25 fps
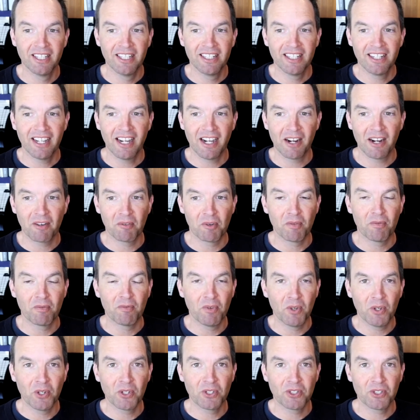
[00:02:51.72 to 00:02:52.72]

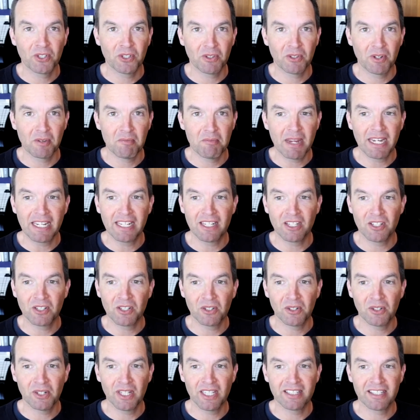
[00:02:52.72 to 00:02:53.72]
refer to, and many do,
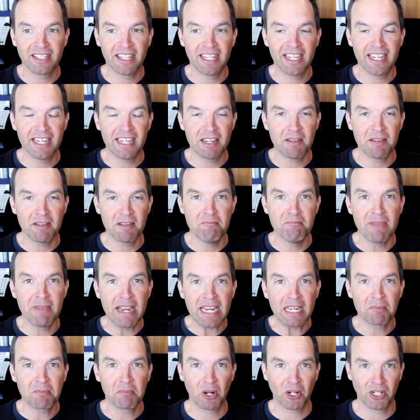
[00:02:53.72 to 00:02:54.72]
as the meat
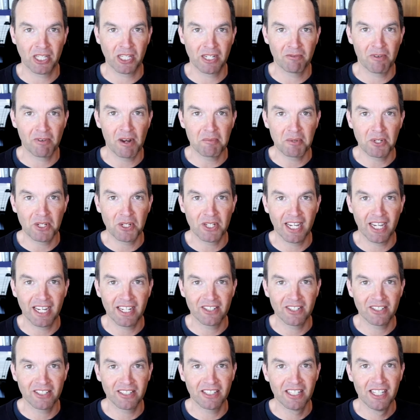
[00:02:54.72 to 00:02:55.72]
body reputation.
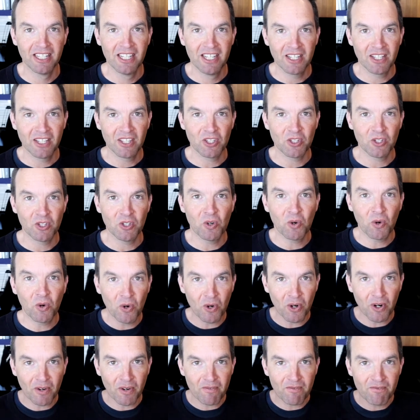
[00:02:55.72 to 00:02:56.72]

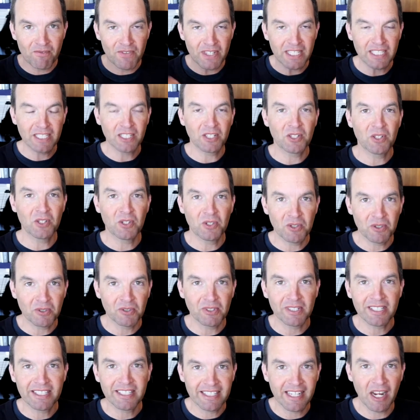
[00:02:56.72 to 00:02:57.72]
Your physical
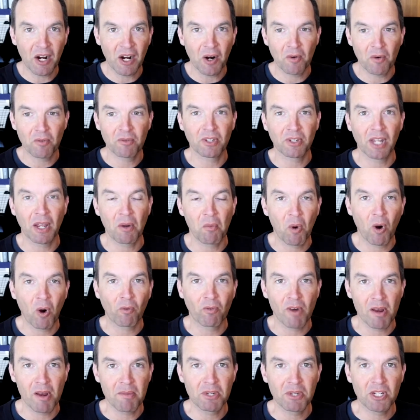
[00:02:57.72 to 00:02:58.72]
self, like what
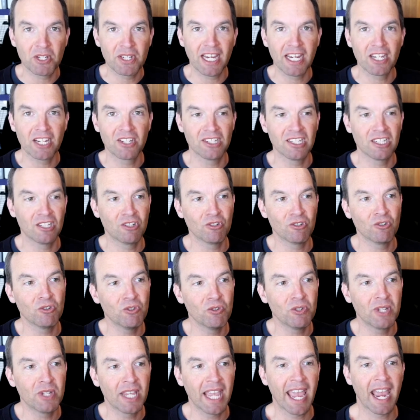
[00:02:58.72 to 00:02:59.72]
reputation do you
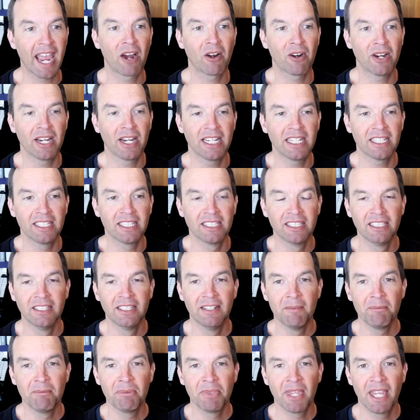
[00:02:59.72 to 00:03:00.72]
carry?
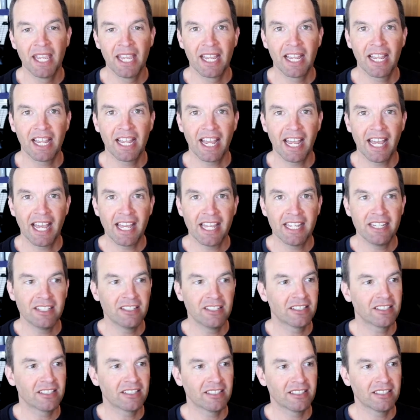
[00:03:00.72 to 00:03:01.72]
And
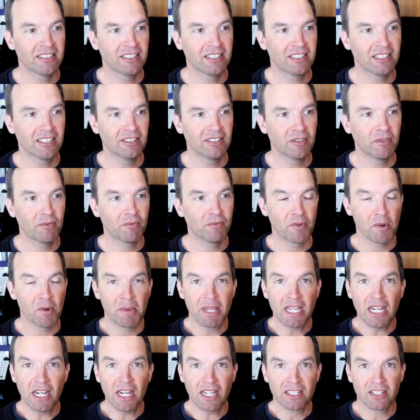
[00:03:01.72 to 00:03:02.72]
for me,
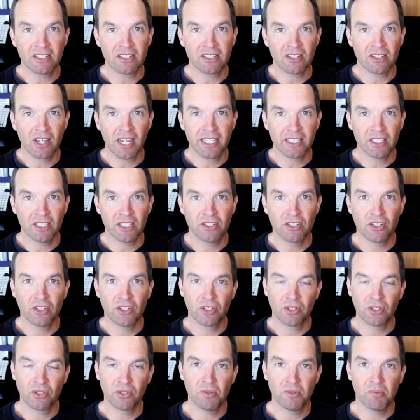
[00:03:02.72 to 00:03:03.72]
I decided
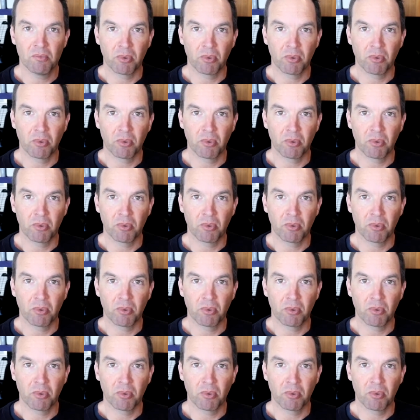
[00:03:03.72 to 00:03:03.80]
to bring